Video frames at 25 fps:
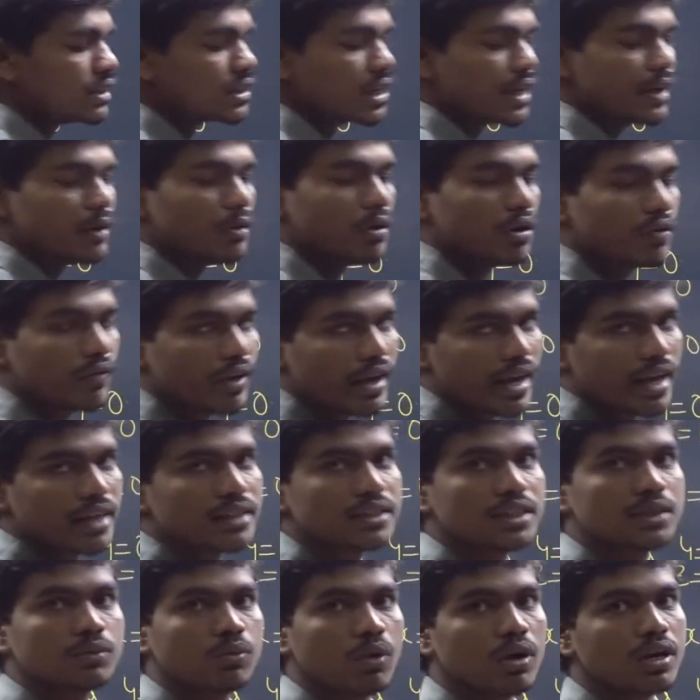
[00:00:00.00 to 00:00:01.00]
is lying on
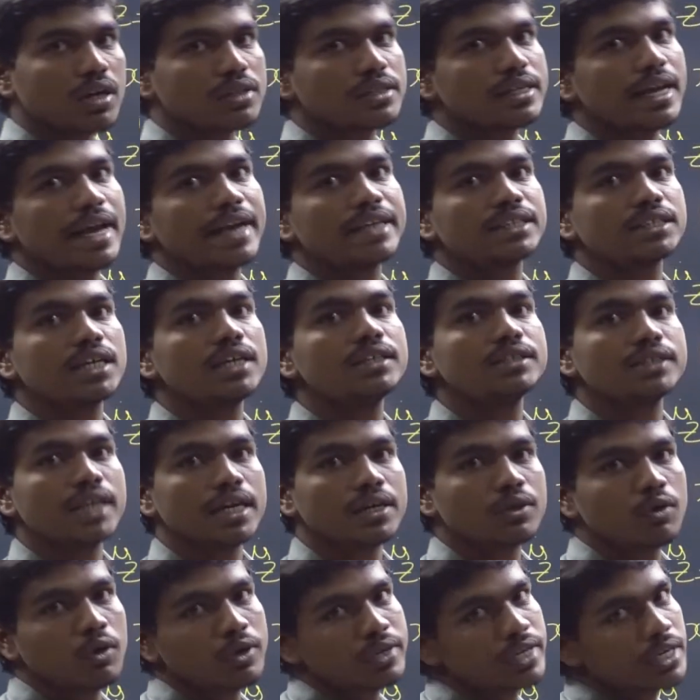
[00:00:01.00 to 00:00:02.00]
y-axis, what are the x and
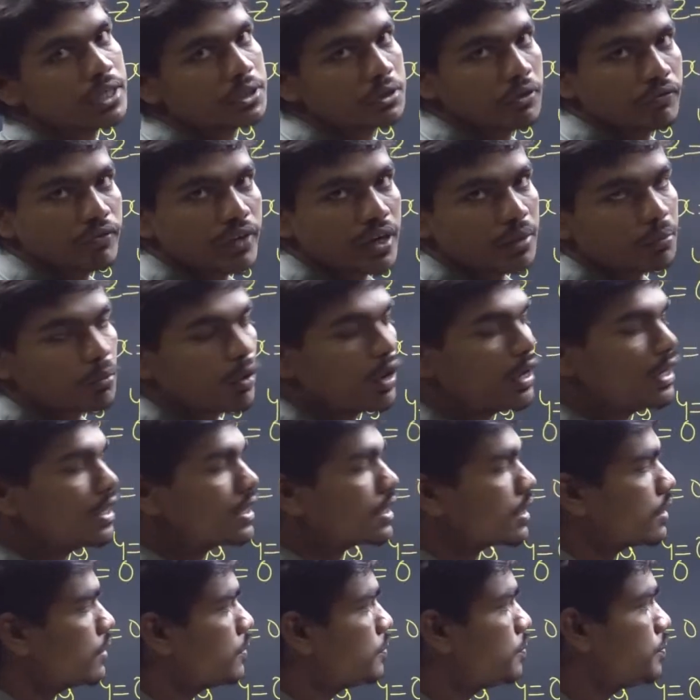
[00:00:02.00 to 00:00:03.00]
z coordinates of that point?
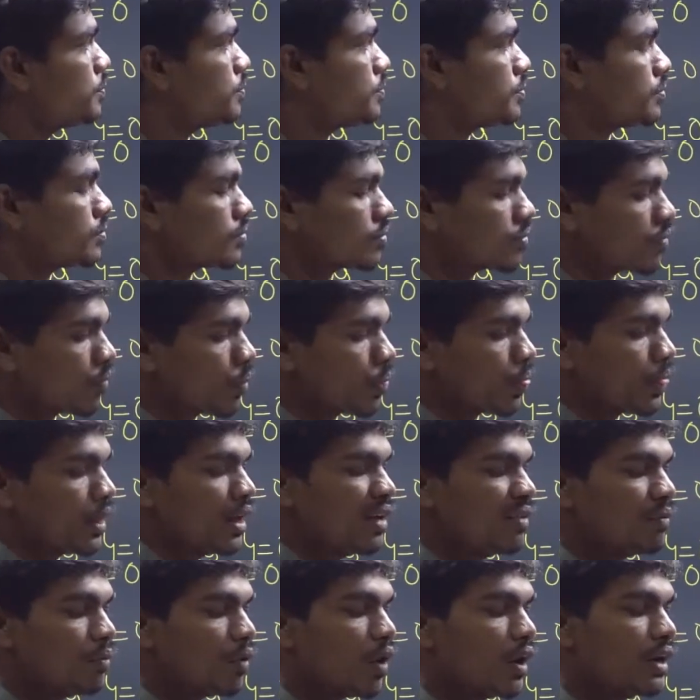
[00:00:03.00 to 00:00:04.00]

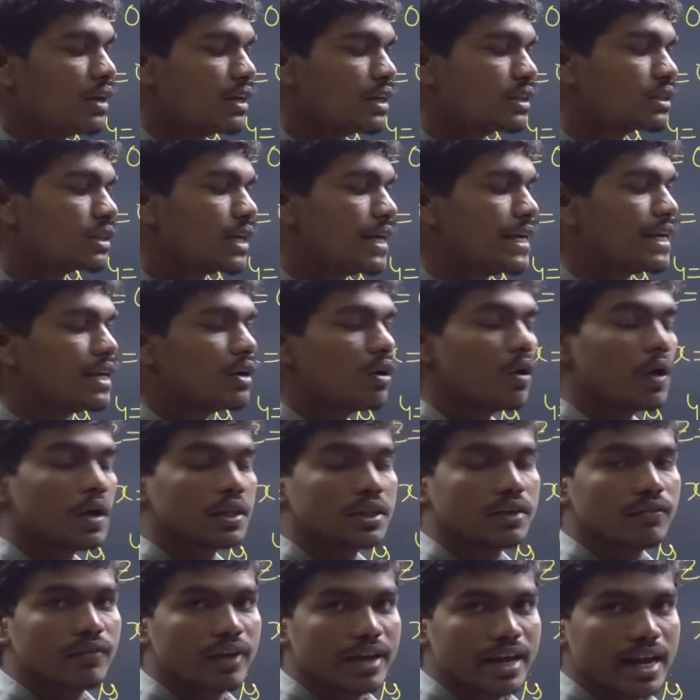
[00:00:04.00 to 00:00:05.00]
If point is lying
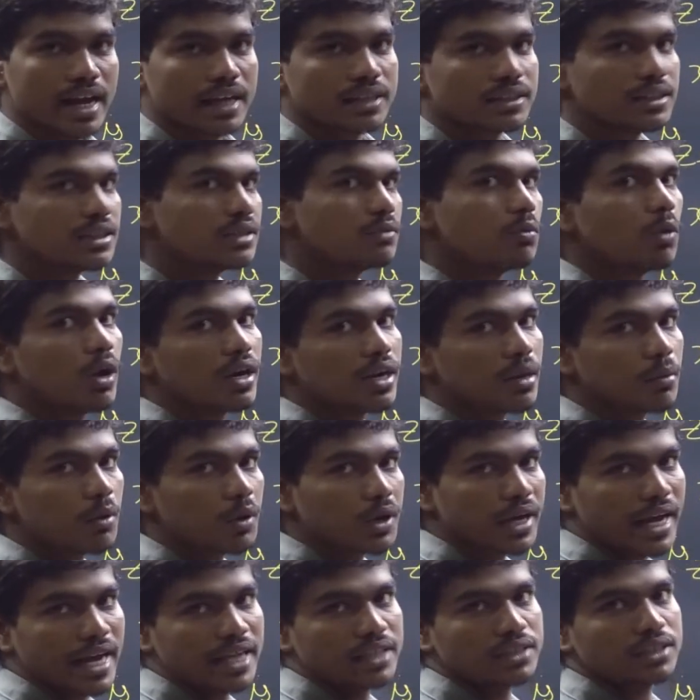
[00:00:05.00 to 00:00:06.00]
on the y-axis, what
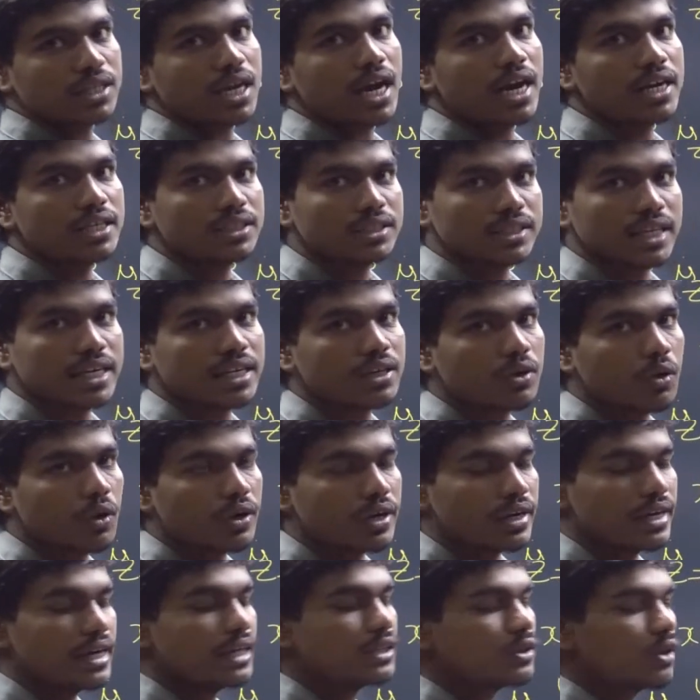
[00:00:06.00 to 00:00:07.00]
about x and z
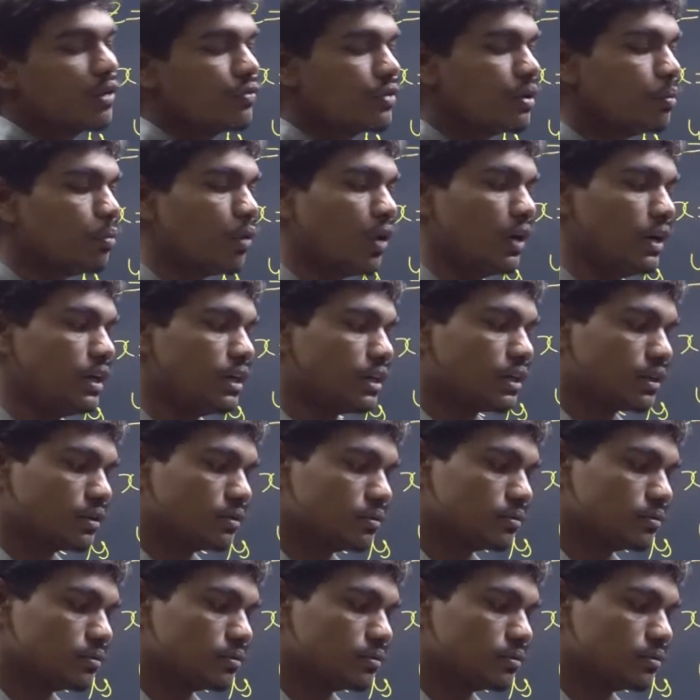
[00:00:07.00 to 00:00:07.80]
coordinates of the point?